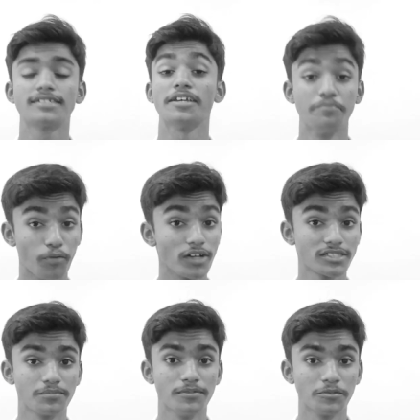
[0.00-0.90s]
is
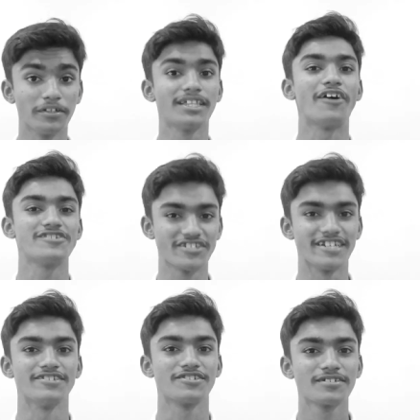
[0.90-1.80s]
impossible without
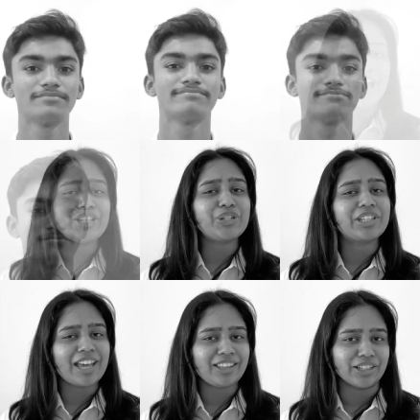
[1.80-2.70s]
change. And
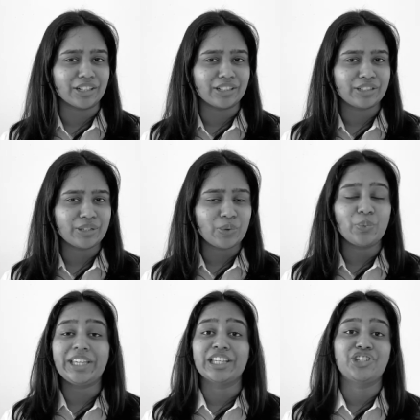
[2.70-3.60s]
together,
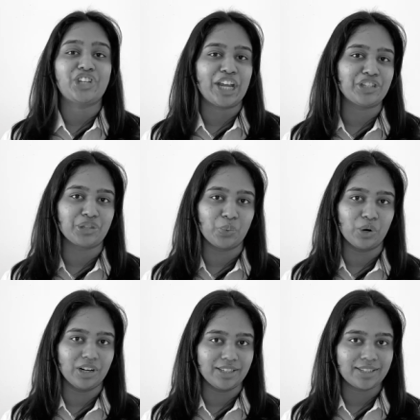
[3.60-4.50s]
we can change the
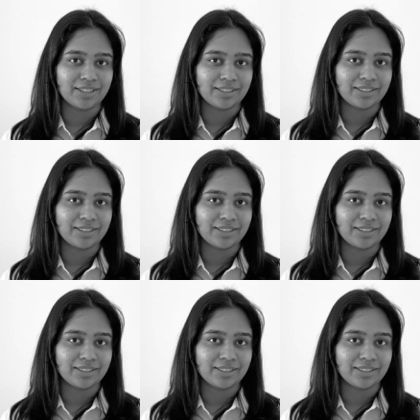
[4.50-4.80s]
world.